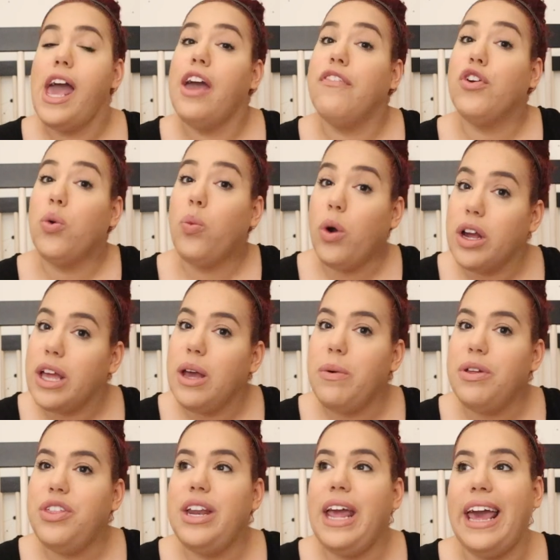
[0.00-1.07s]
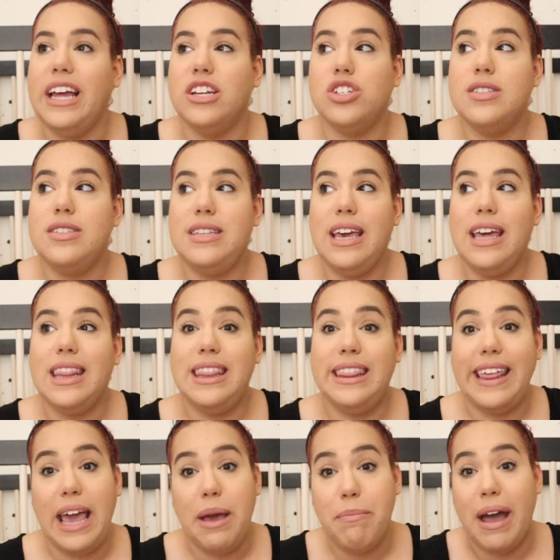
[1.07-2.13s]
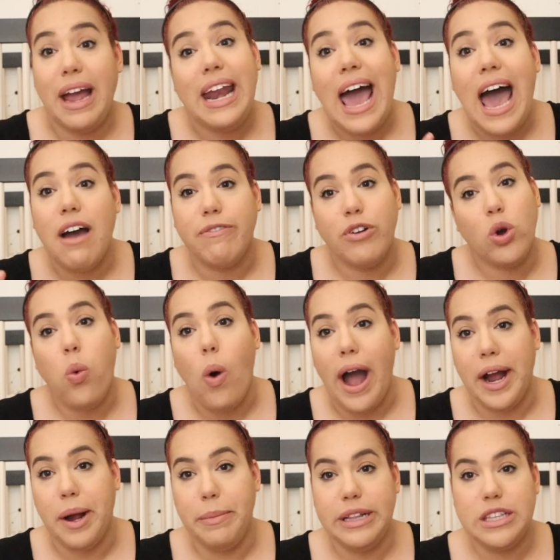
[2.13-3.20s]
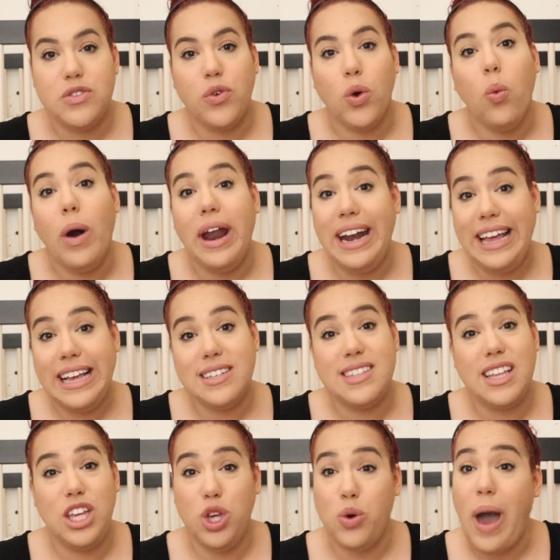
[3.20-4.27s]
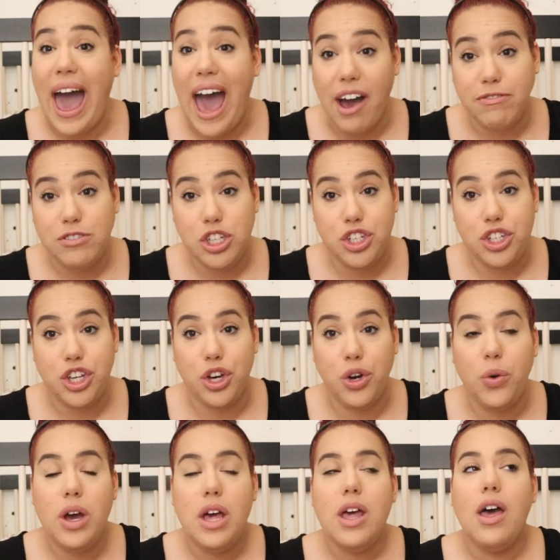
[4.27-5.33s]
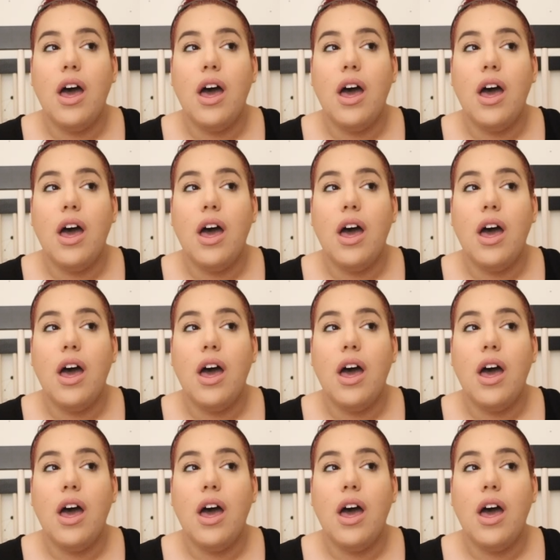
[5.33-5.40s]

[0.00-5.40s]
If you're working with an agency, they might have requirements for what it is that you have to do.